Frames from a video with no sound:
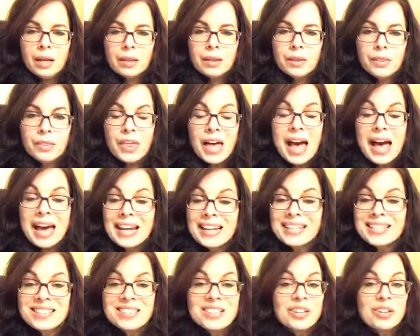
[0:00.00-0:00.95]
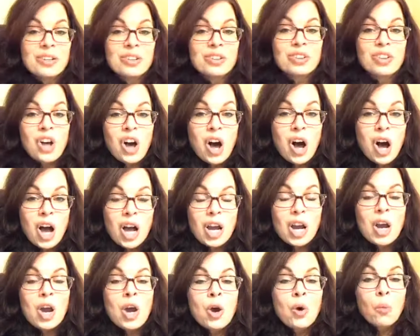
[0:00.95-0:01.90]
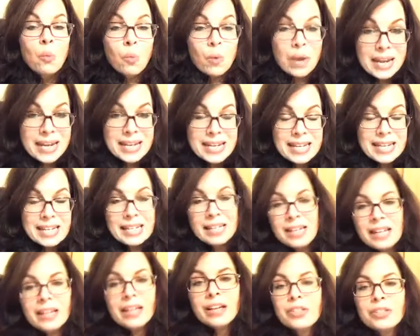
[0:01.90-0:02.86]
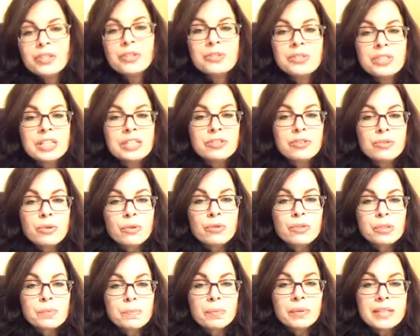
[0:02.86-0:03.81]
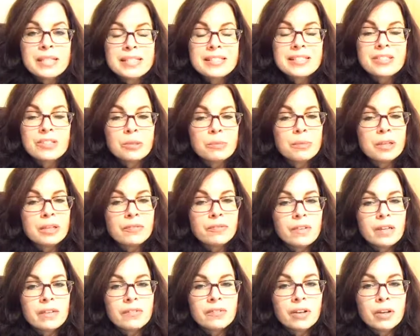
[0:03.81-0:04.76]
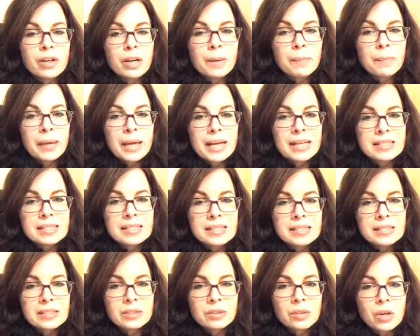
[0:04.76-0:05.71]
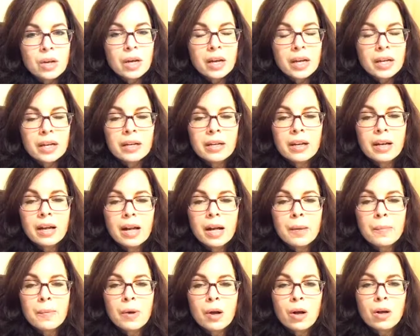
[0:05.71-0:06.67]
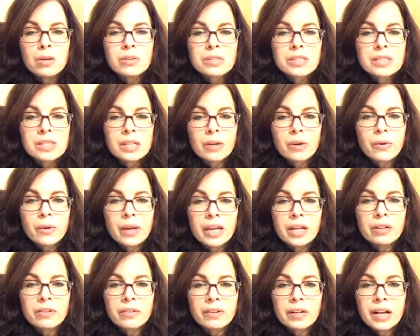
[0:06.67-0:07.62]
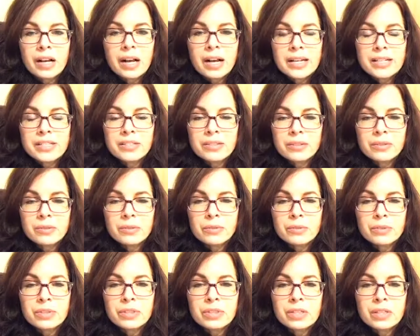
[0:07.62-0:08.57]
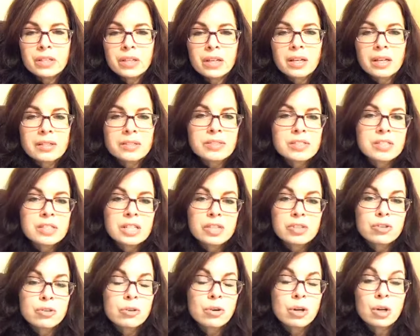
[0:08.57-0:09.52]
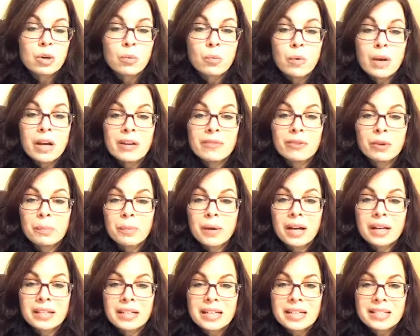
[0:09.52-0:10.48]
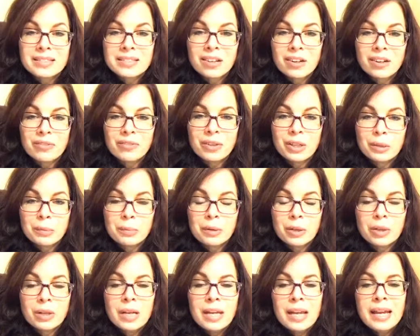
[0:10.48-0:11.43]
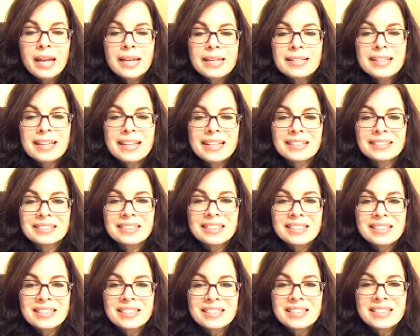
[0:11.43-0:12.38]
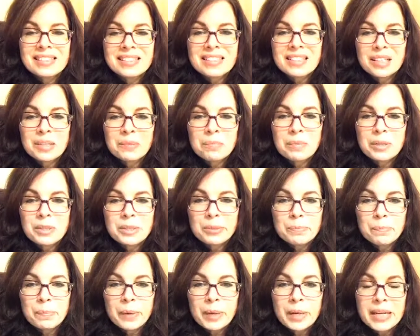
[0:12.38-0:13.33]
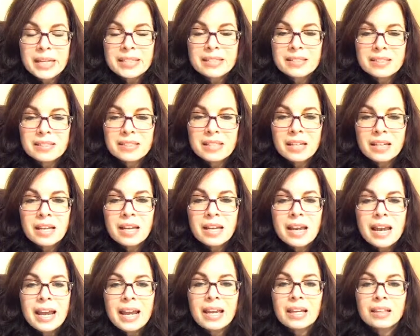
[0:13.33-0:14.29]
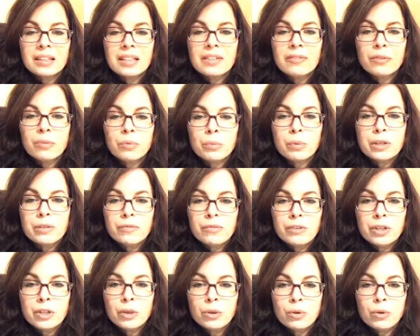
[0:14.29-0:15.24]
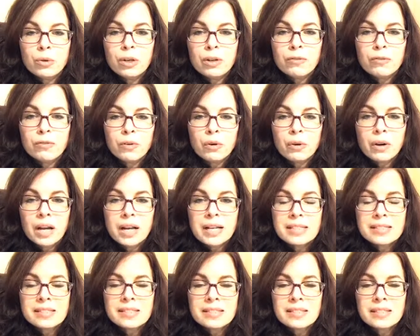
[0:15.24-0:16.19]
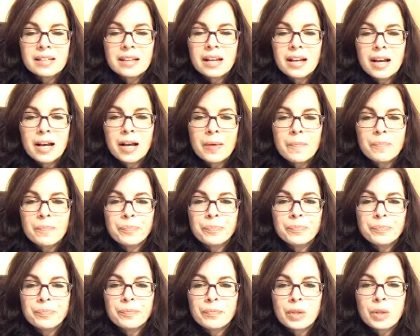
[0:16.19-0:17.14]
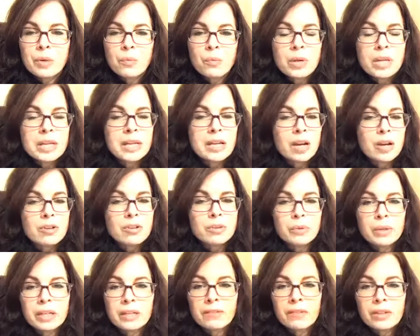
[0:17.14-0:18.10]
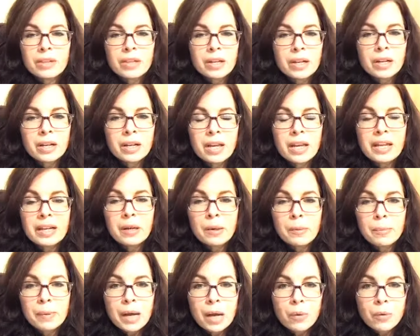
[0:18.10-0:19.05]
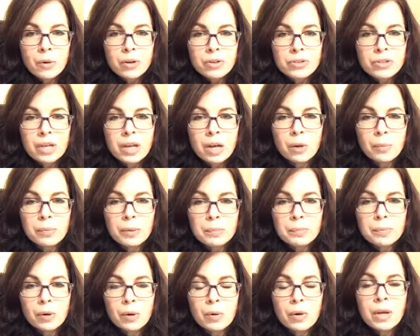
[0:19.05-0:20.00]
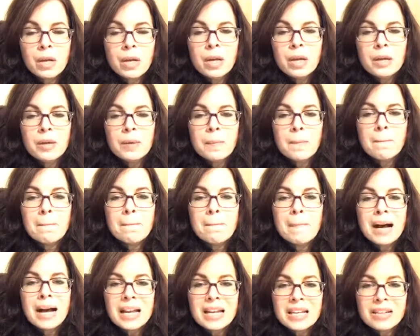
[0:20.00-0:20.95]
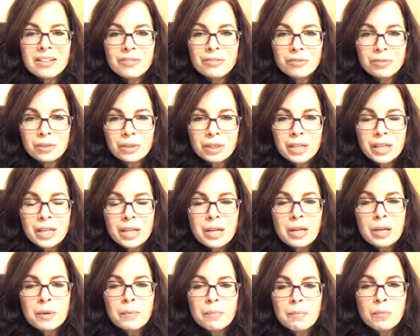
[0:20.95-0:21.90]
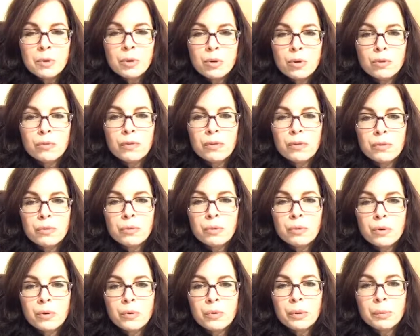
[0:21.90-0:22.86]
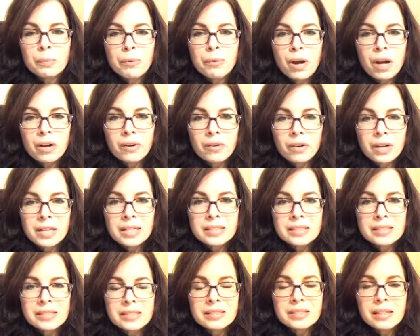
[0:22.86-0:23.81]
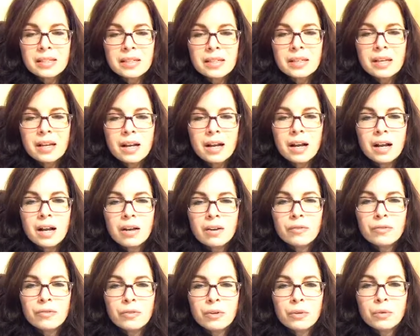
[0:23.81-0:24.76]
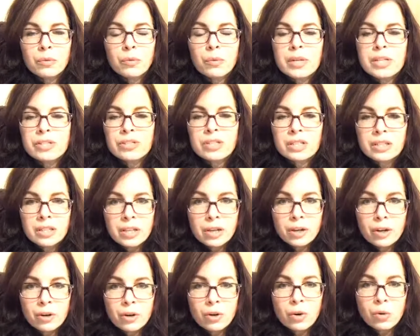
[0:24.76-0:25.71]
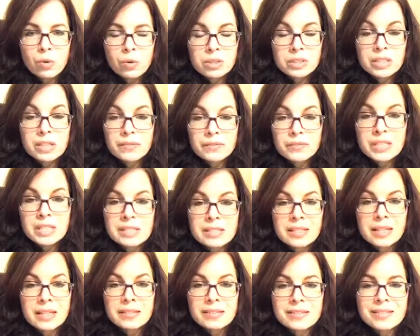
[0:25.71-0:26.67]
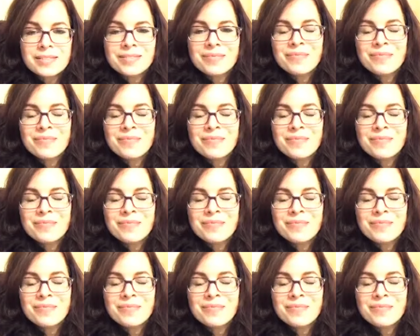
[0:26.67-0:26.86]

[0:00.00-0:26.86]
that is your long-winded Tuesday Truths. Please do me a favor and pass this along. Also, head over to iTunes, Stitcher, or wherever podcasts are available. Take a listen to Sick Biz Buzz and leave a review for us. We are doing everything in our power to help people mindfully move through the progress of reaching their goals of success.